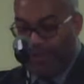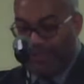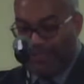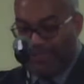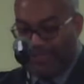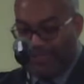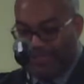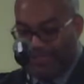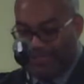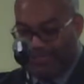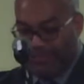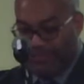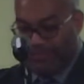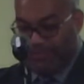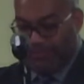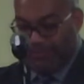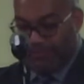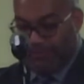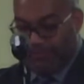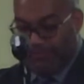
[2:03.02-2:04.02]
ancient
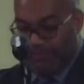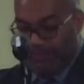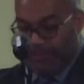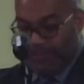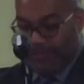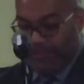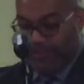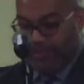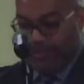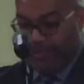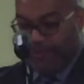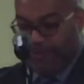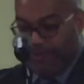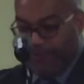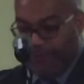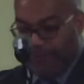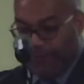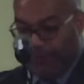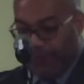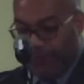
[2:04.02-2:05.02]
Egypt.
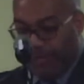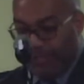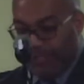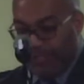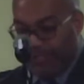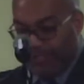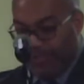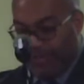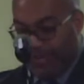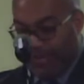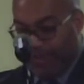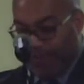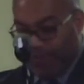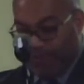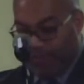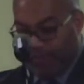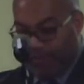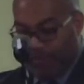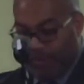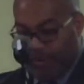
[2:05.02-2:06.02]
Different creation
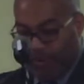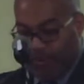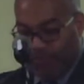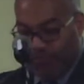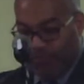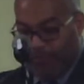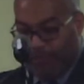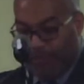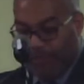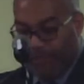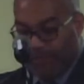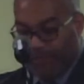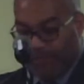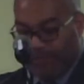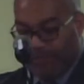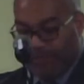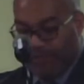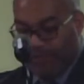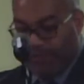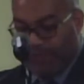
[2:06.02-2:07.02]
accounts emerged from major
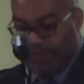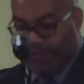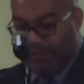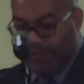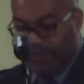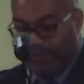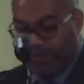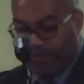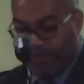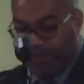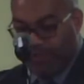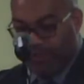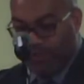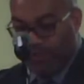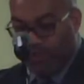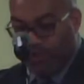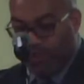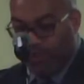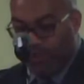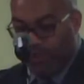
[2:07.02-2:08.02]
cities of Egypt,
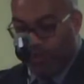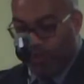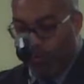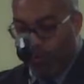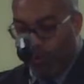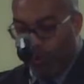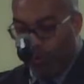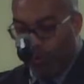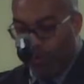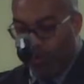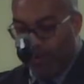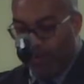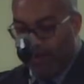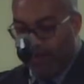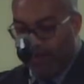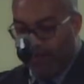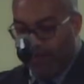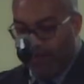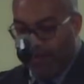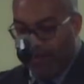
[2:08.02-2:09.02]
extolling the role
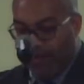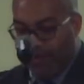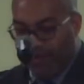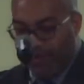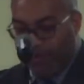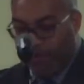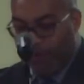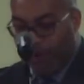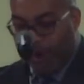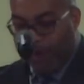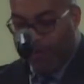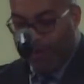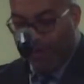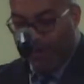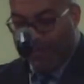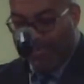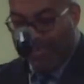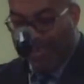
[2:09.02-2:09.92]
of the primary